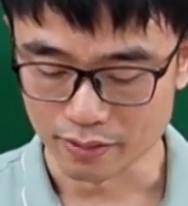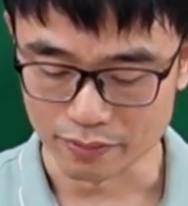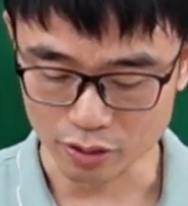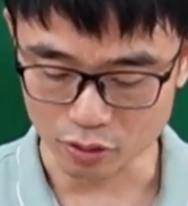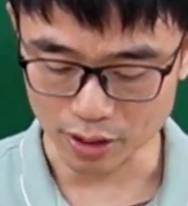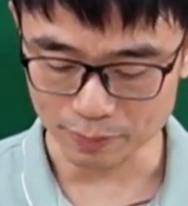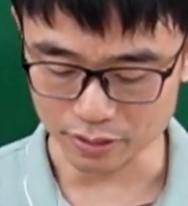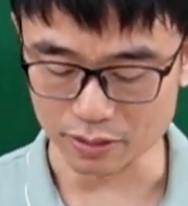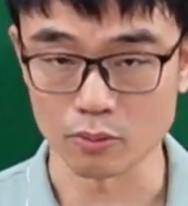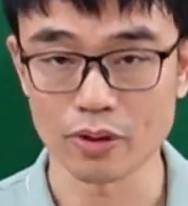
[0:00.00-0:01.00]
We hold up
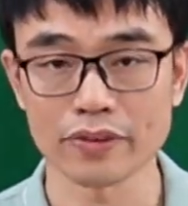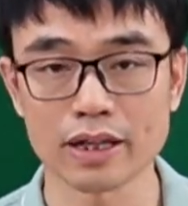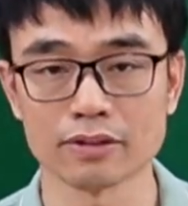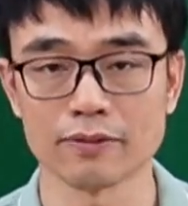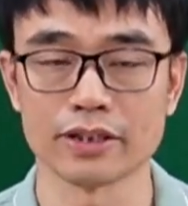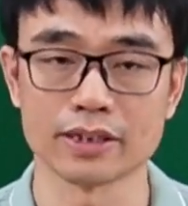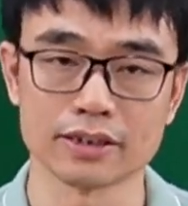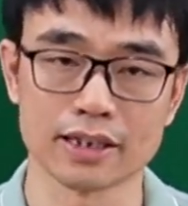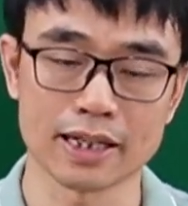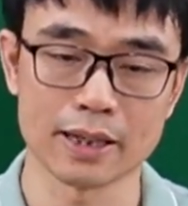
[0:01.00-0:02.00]
the 1000 feet
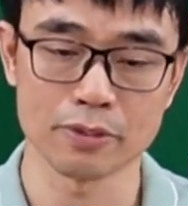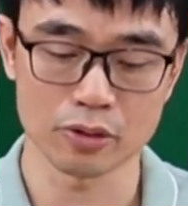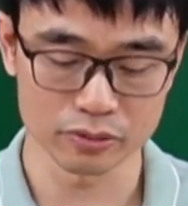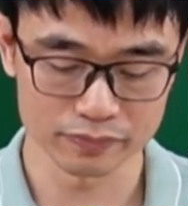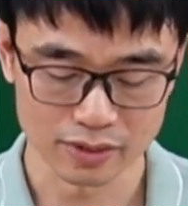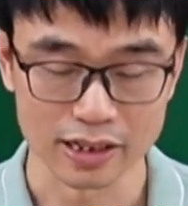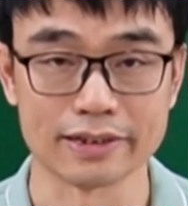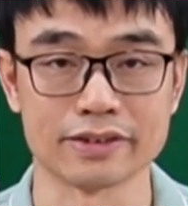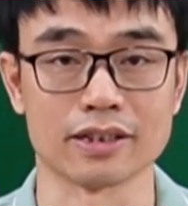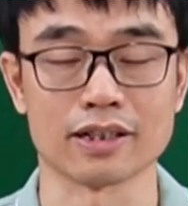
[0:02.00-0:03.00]
Ethernet cable.
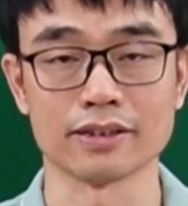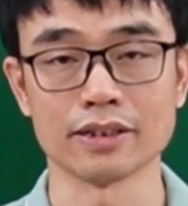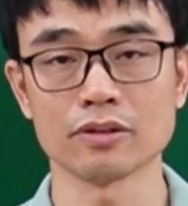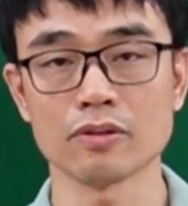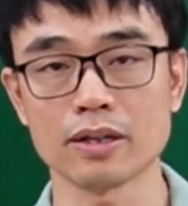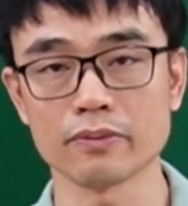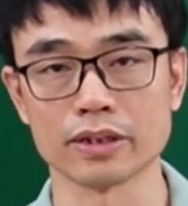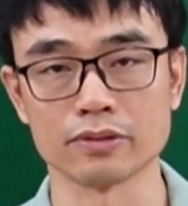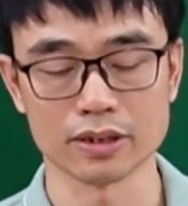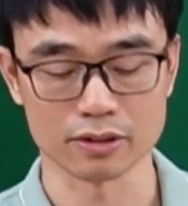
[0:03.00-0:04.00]
It's the continue run.
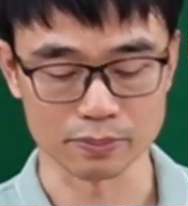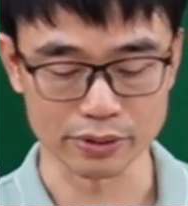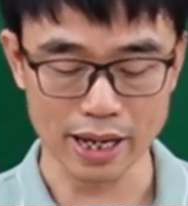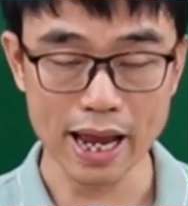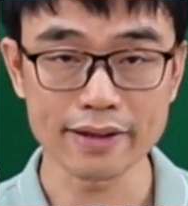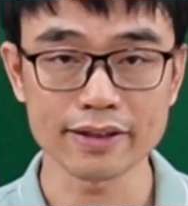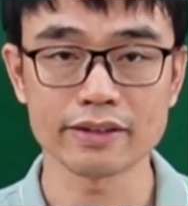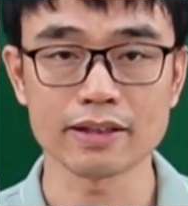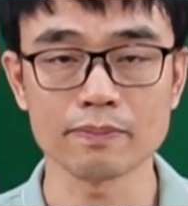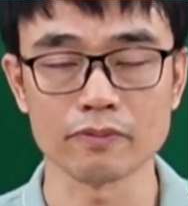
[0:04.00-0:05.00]
We don't need to put
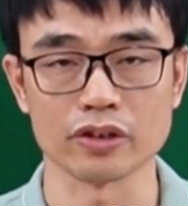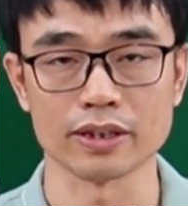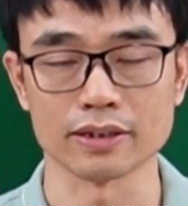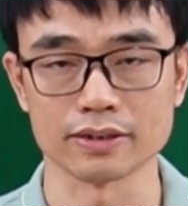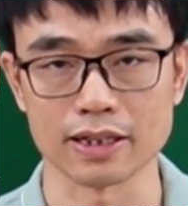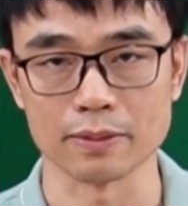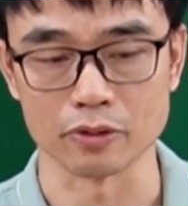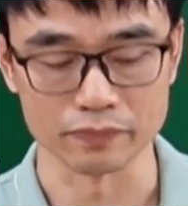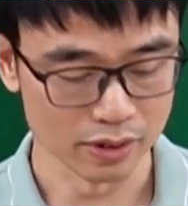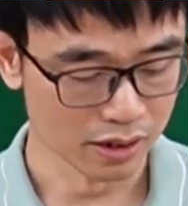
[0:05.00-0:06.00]
anything within this
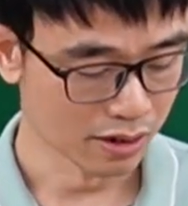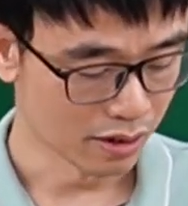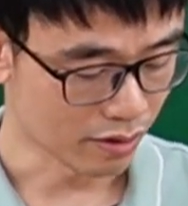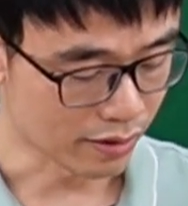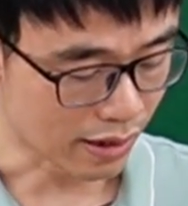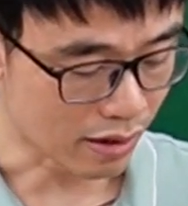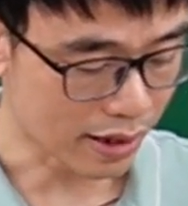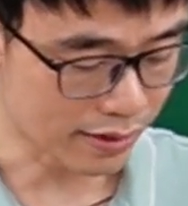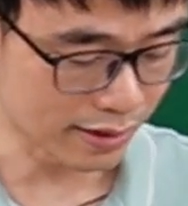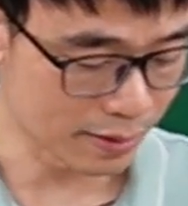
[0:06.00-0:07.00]
cable. And now
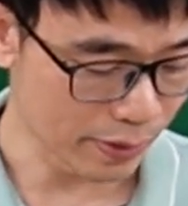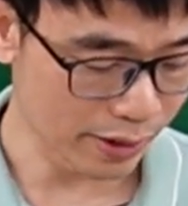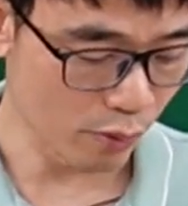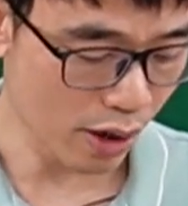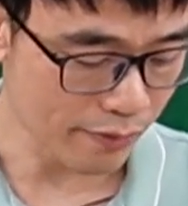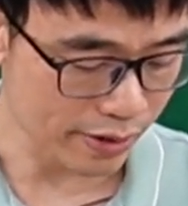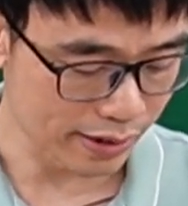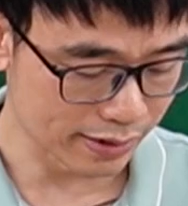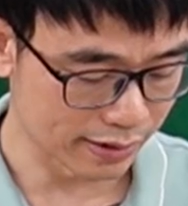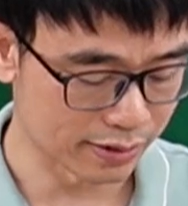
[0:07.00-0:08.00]
let's explain why we
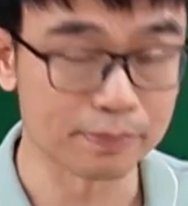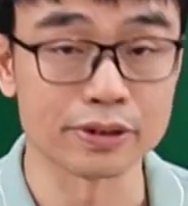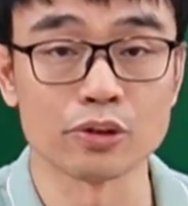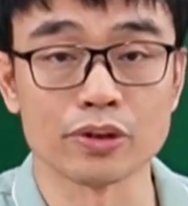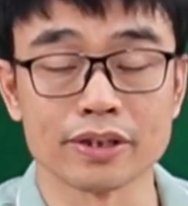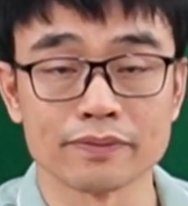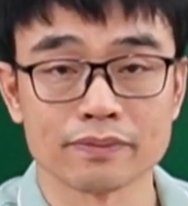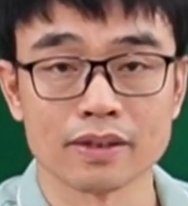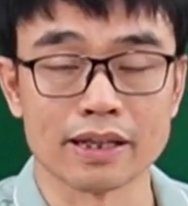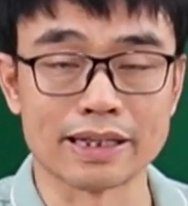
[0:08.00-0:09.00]
need this PoE
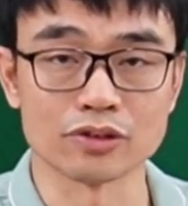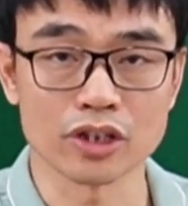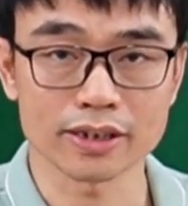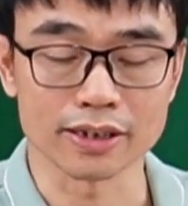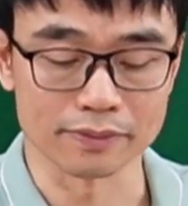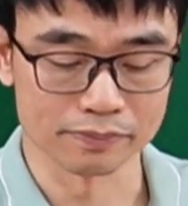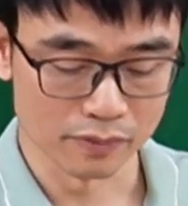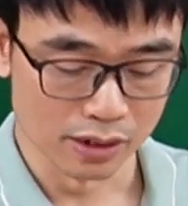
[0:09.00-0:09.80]
injector.